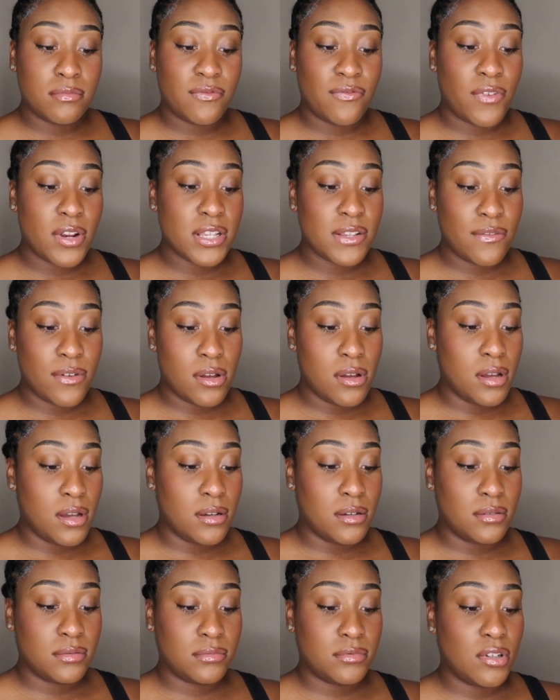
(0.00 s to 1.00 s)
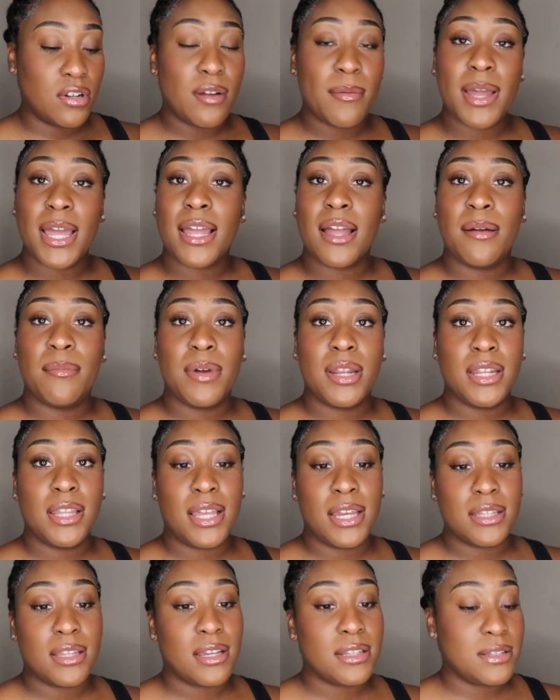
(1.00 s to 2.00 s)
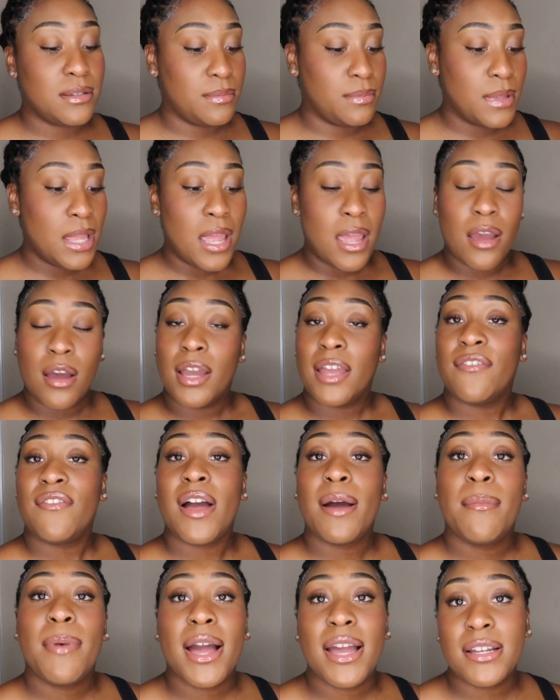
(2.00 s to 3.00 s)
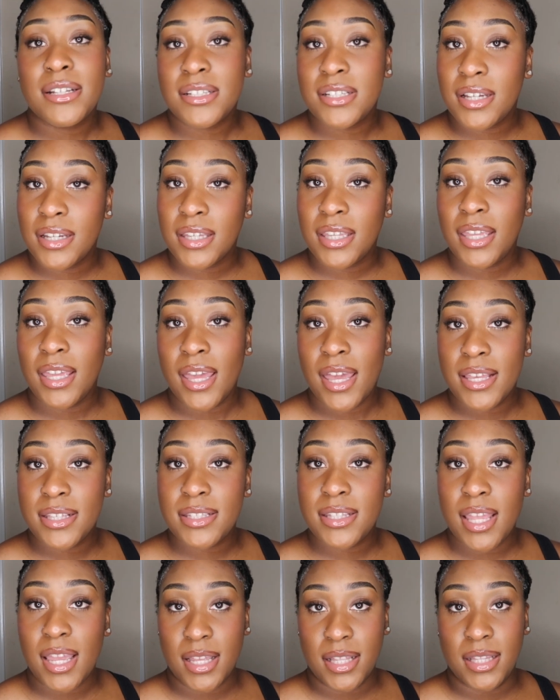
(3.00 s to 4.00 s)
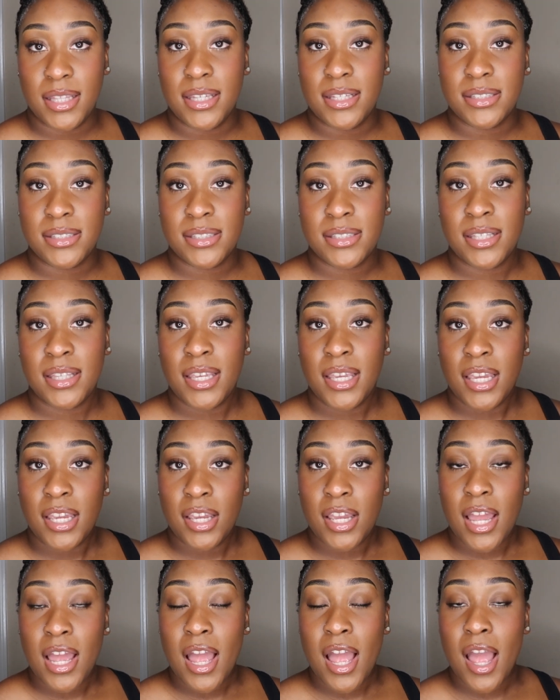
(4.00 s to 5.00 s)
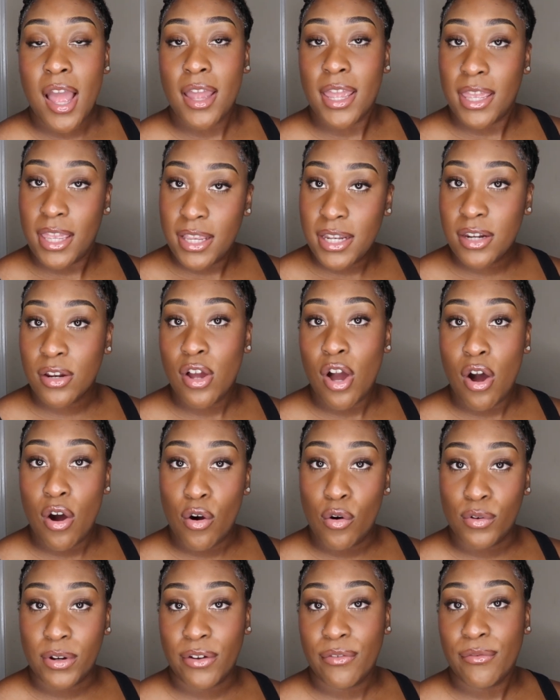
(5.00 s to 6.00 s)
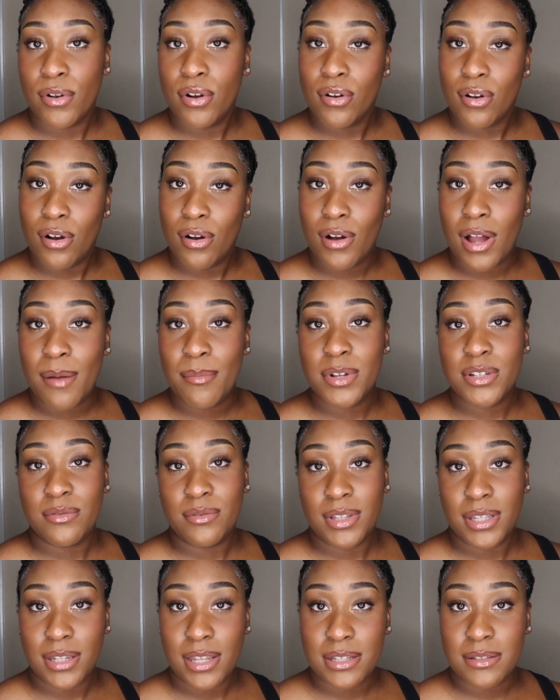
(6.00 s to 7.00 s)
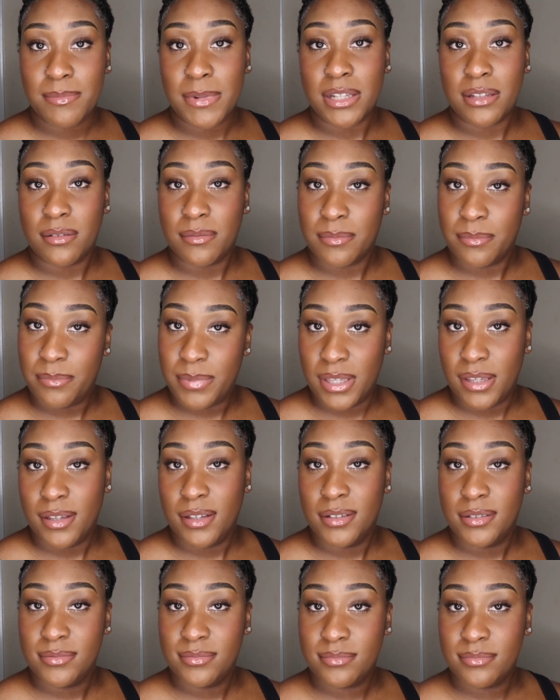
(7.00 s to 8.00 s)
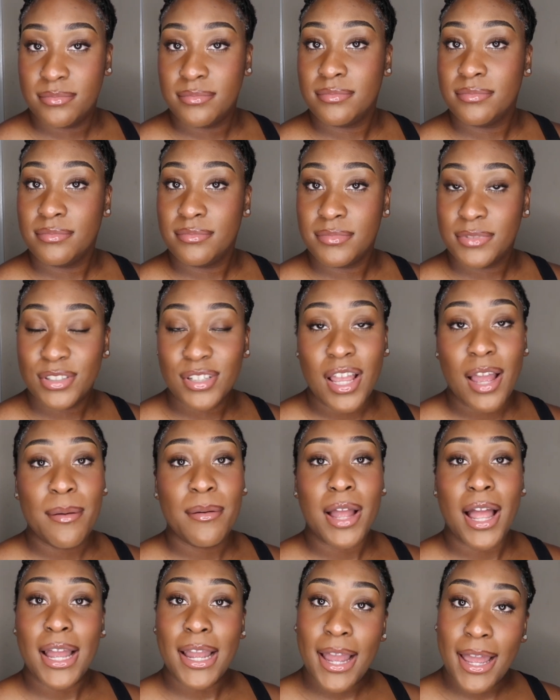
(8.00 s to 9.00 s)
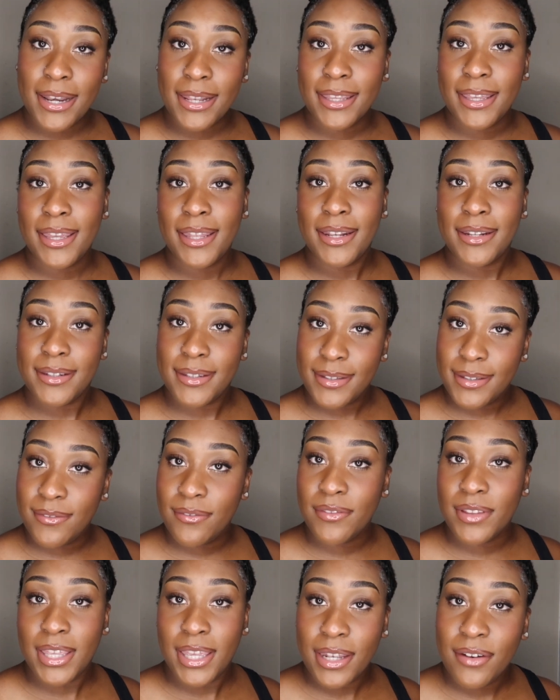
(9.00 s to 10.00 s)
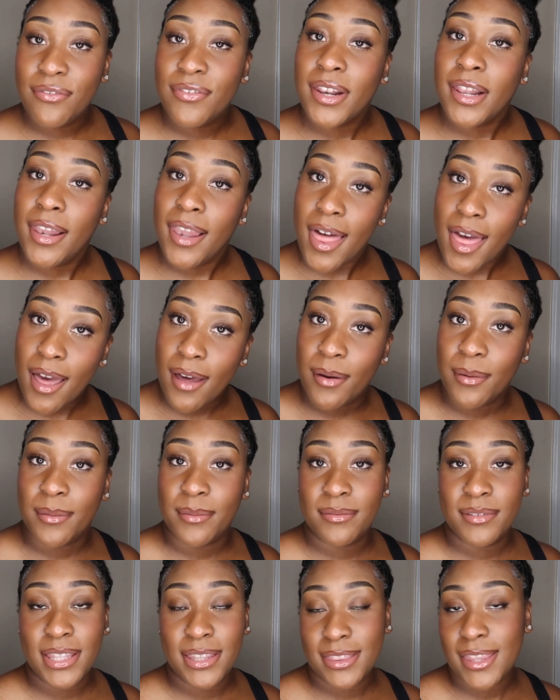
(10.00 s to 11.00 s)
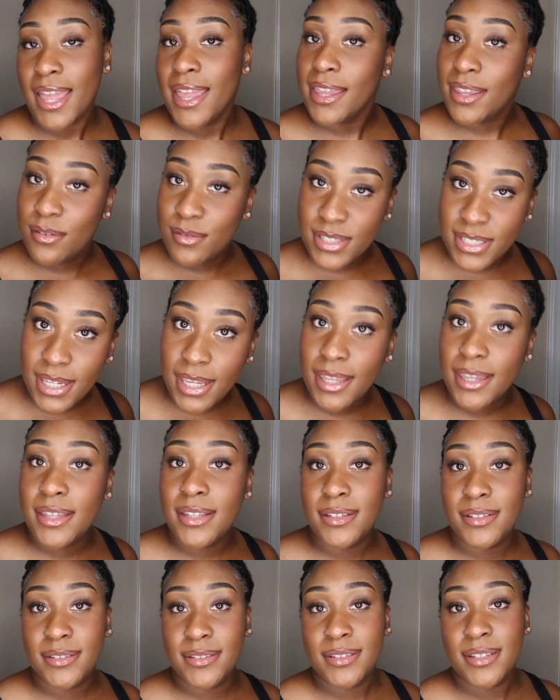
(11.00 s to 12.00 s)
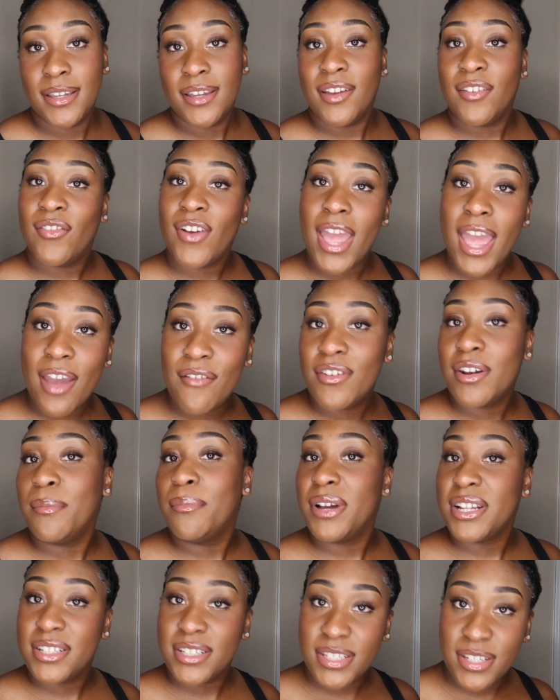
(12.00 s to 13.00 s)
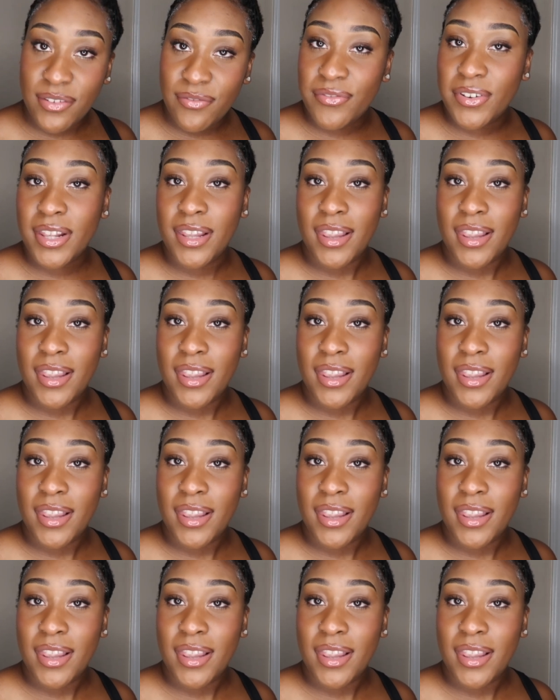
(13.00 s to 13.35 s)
first of all, don't nobody got money like that to, if I buy a chunky ass necklace in gold, and real gold, how much you think that's about to be? So I gotta get get it for the low. And thank you, Shein, for having a bunch of shit for